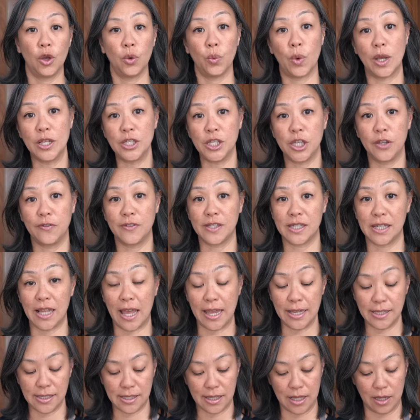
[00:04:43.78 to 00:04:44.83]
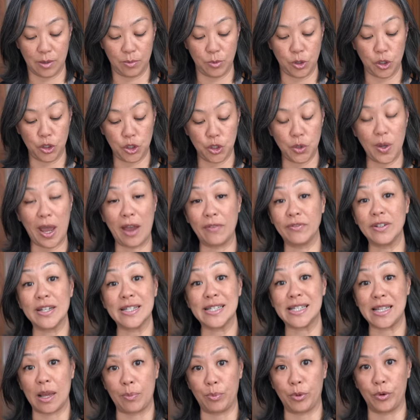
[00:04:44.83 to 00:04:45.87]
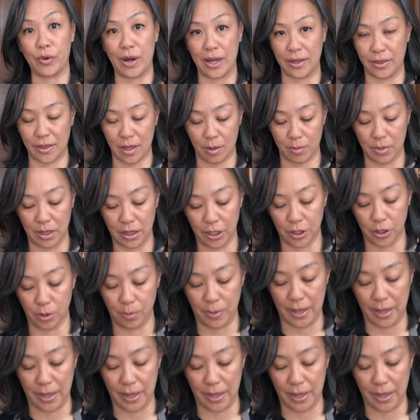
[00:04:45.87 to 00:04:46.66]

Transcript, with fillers: Once you've sliced them, you do have to separate them a little